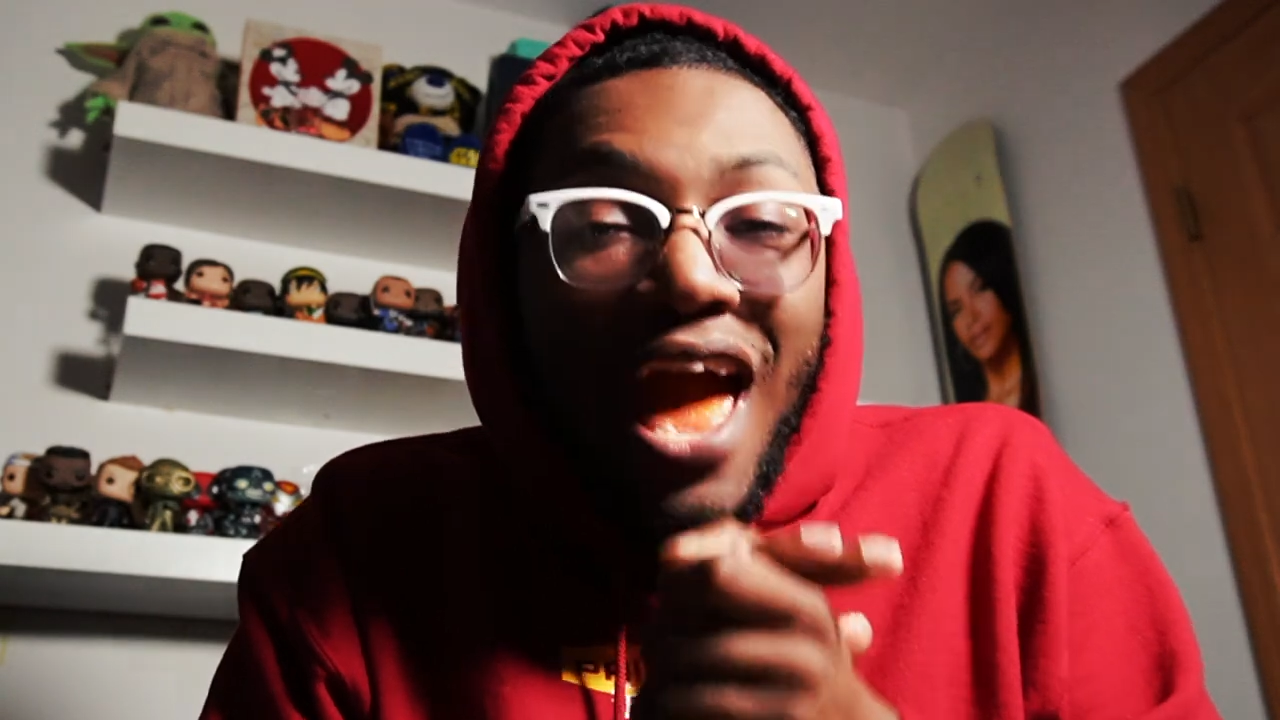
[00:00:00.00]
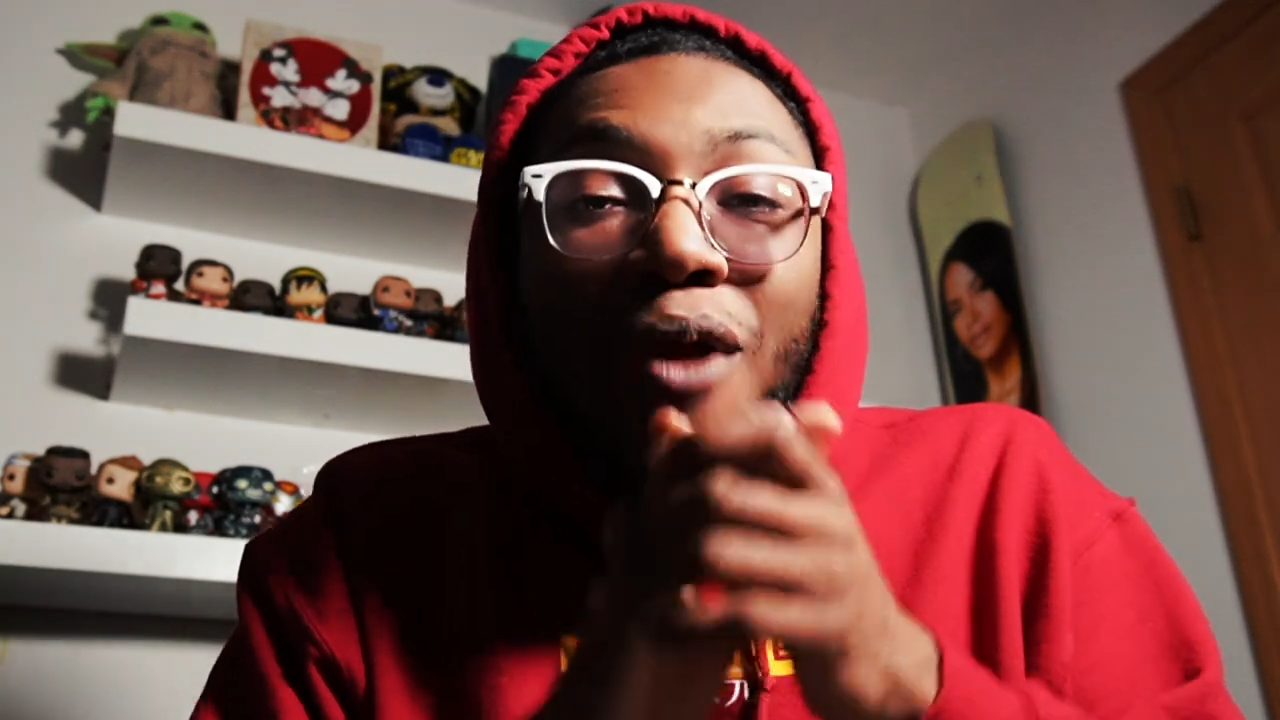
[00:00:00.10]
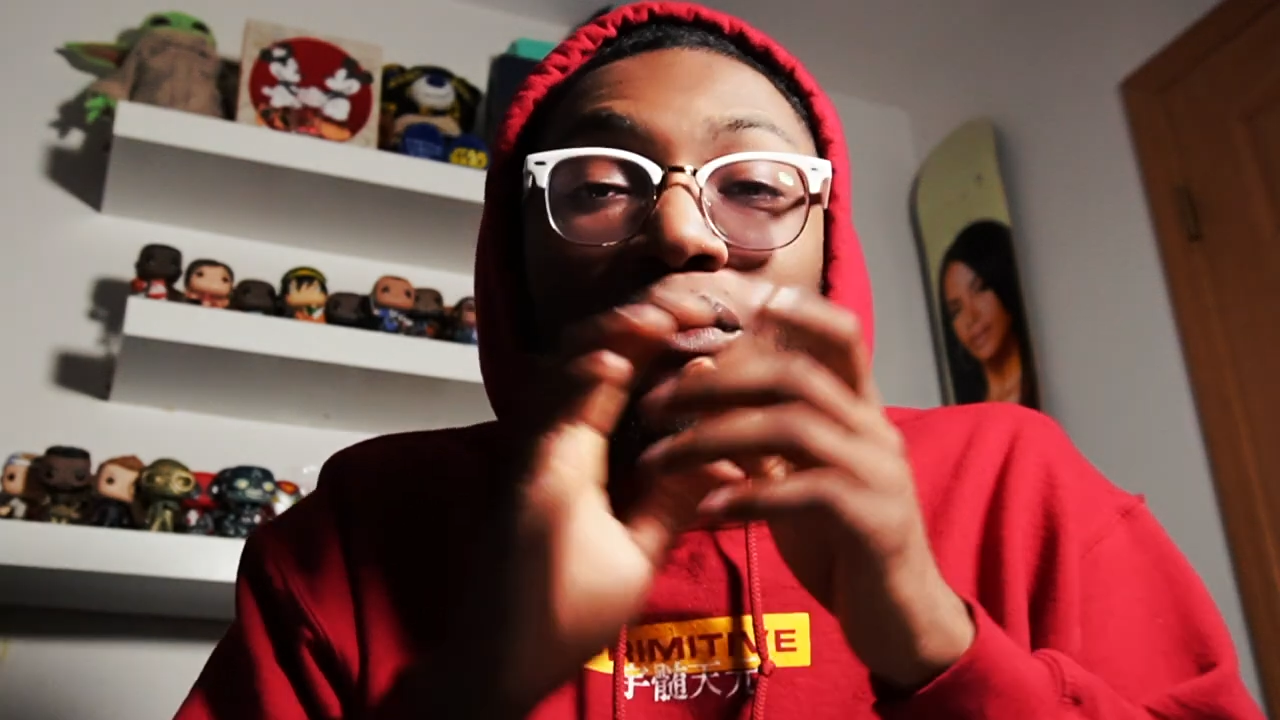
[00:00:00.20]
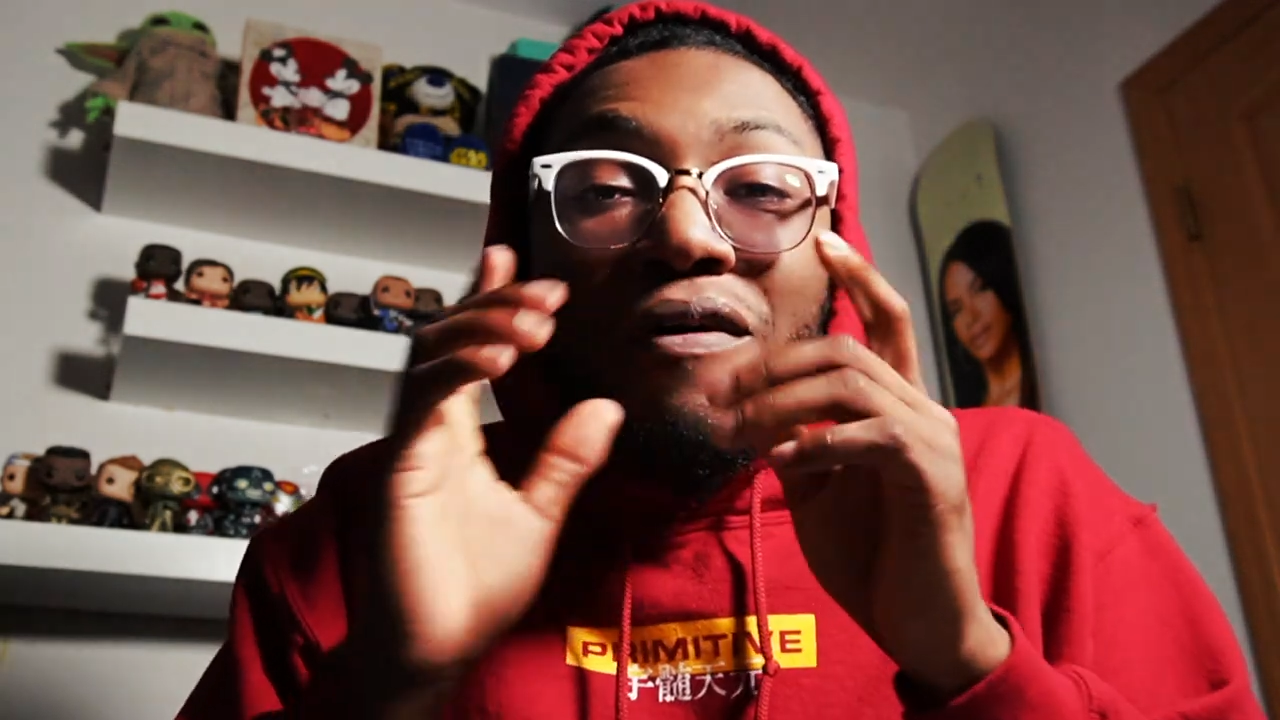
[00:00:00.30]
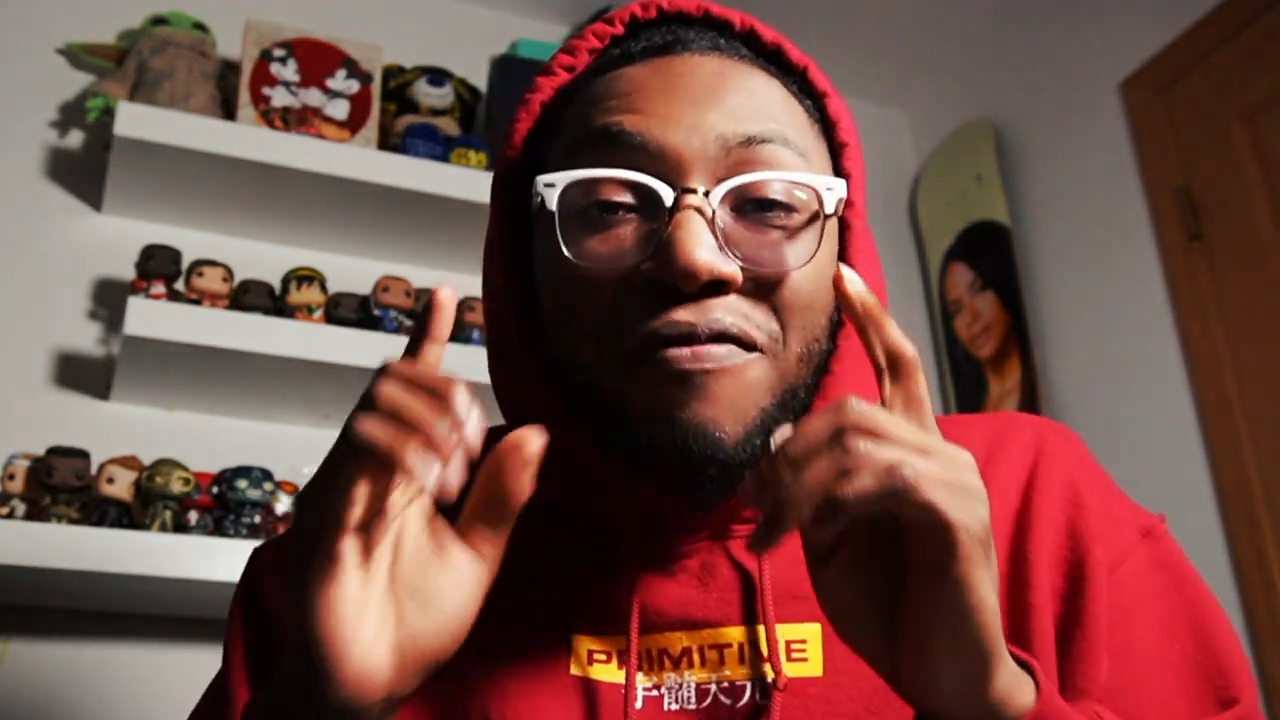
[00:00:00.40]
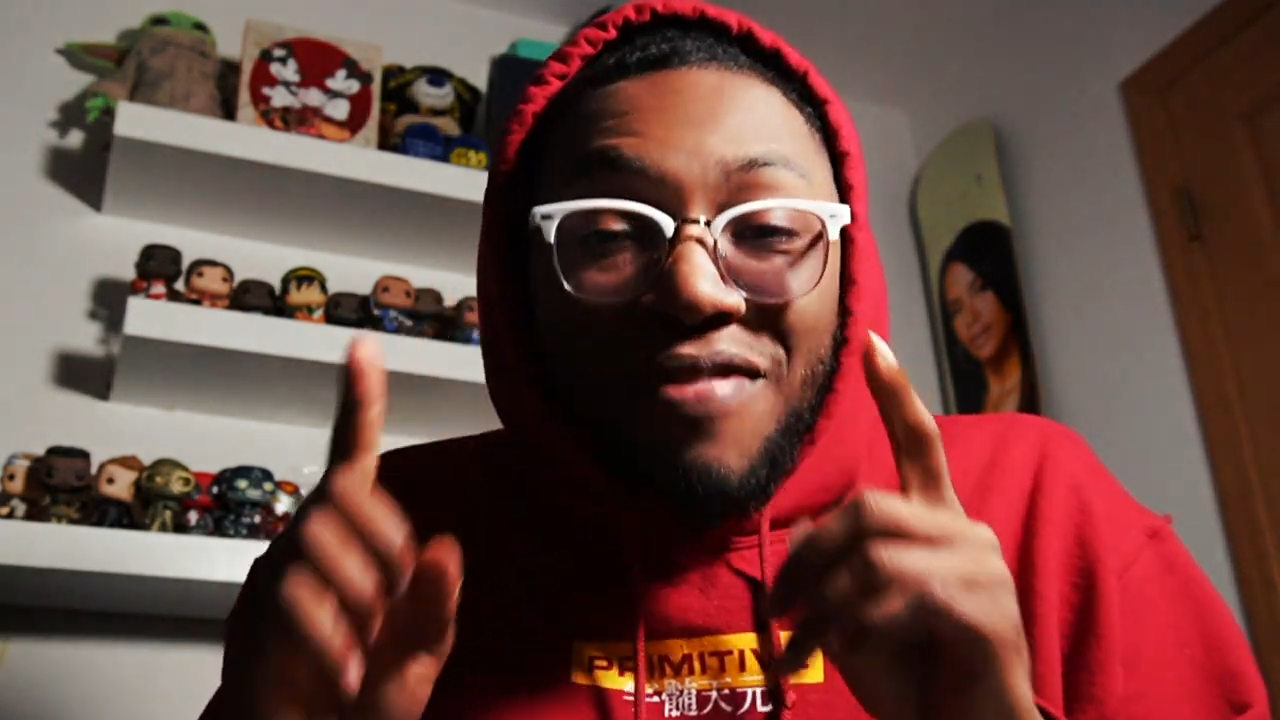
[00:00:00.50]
and with